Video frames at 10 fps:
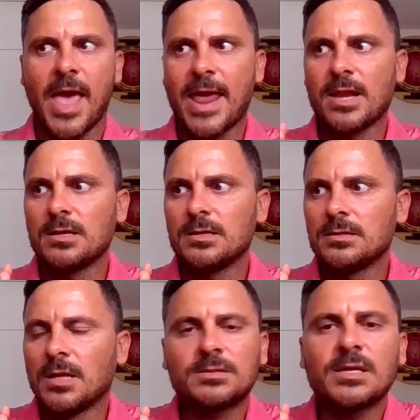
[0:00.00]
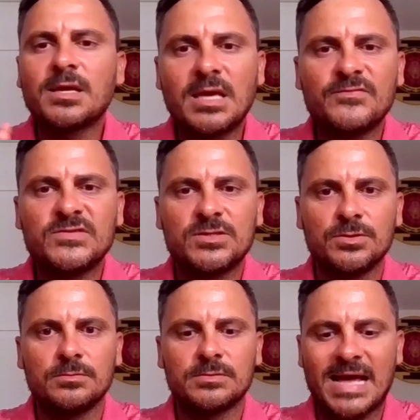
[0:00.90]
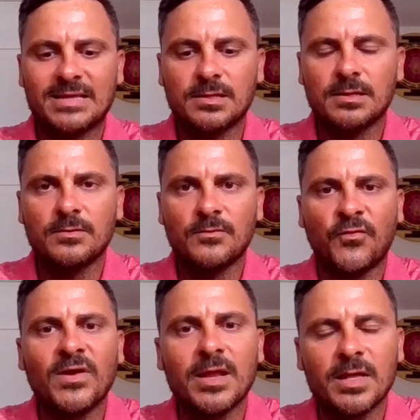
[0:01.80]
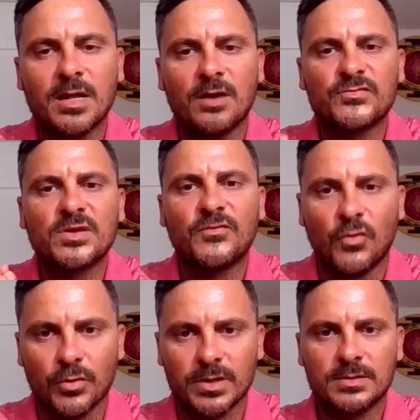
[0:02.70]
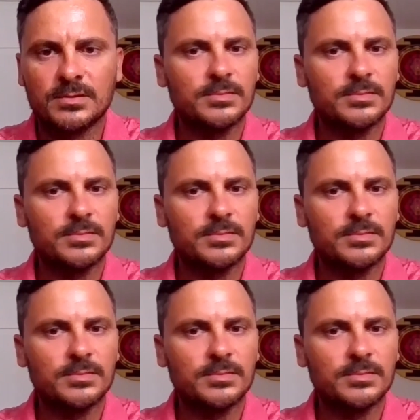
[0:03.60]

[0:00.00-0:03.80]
And nothing gives you that feeling of the void.